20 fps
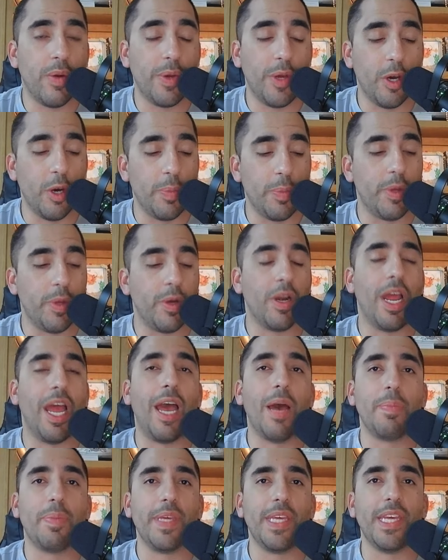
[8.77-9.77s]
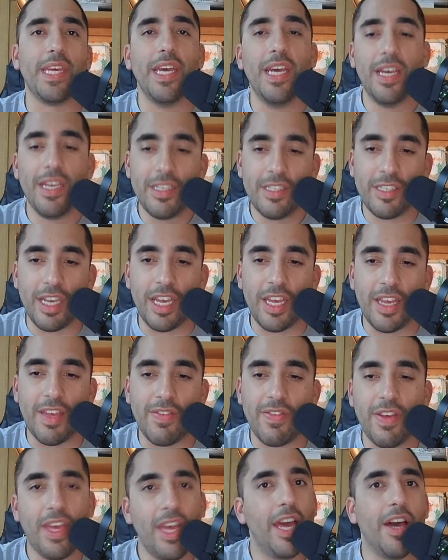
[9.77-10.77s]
We hope you're happy, safe,